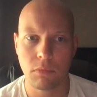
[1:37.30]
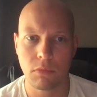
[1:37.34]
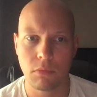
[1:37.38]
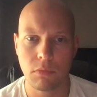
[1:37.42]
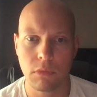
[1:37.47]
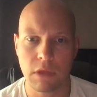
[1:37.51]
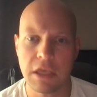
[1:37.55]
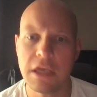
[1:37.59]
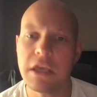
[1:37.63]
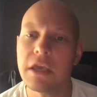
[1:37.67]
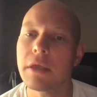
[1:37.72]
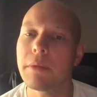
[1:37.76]

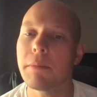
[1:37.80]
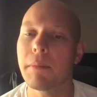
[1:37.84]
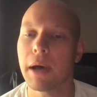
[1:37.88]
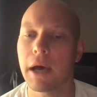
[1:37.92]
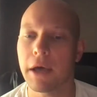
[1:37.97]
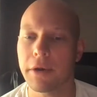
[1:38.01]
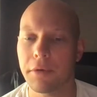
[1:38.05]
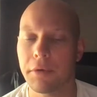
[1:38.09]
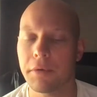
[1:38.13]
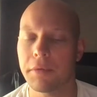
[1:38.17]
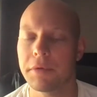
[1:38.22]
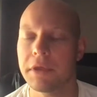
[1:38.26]
Eagan
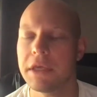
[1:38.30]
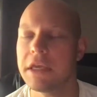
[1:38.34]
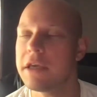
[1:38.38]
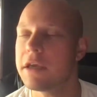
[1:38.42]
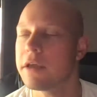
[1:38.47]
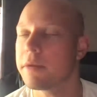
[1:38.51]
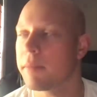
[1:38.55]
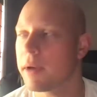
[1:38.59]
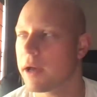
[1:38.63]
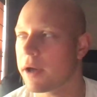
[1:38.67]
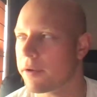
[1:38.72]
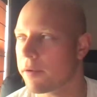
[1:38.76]
model.
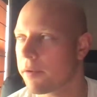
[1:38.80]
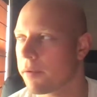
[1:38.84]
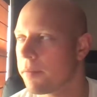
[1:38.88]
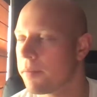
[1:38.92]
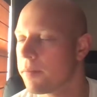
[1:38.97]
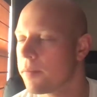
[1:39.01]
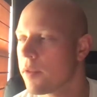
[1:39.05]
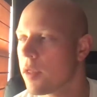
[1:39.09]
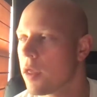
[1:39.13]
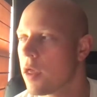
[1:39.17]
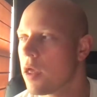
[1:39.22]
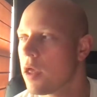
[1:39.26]

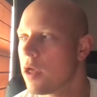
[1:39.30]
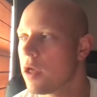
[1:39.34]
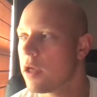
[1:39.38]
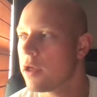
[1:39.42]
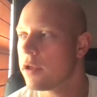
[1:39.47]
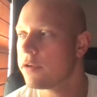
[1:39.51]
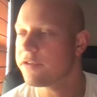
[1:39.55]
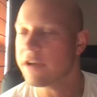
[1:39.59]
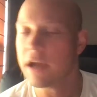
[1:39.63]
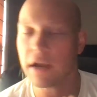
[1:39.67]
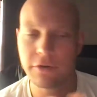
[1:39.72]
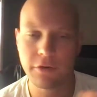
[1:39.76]

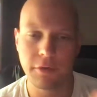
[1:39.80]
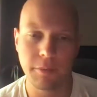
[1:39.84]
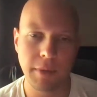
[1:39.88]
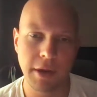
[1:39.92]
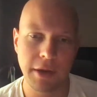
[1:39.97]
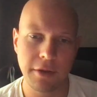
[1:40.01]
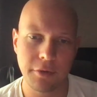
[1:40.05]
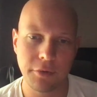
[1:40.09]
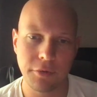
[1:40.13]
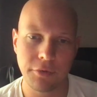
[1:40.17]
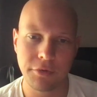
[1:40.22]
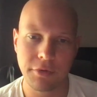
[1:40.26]
Dr.
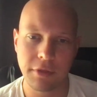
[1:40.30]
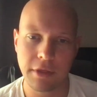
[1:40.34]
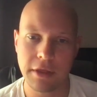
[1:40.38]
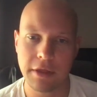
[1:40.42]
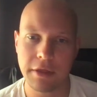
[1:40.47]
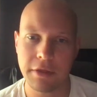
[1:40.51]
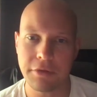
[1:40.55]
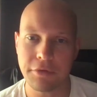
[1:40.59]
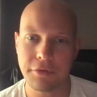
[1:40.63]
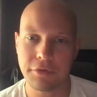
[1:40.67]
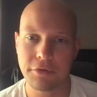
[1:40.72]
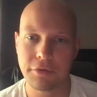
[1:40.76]
Michael's
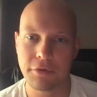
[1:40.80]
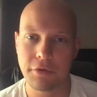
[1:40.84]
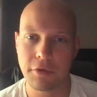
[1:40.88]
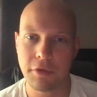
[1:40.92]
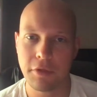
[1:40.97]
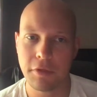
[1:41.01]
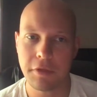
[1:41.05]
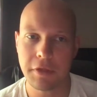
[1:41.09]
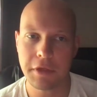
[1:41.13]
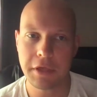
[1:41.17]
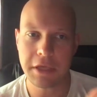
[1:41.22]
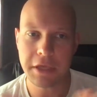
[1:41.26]
is
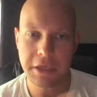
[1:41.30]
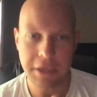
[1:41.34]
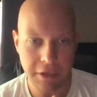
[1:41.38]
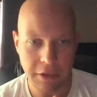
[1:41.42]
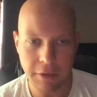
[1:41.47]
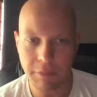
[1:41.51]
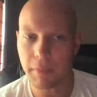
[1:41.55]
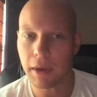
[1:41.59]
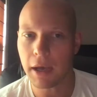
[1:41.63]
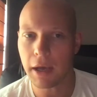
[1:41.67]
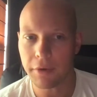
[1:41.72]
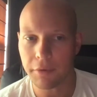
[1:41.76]
the Eagan
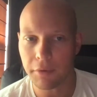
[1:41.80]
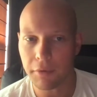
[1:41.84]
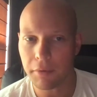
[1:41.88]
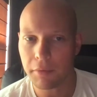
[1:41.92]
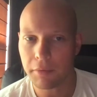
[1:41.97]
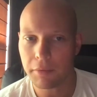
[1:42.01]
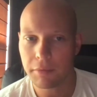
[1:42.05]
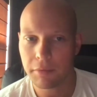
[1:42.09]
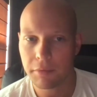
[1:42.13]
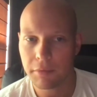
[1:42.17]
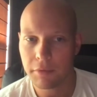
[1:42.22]
model.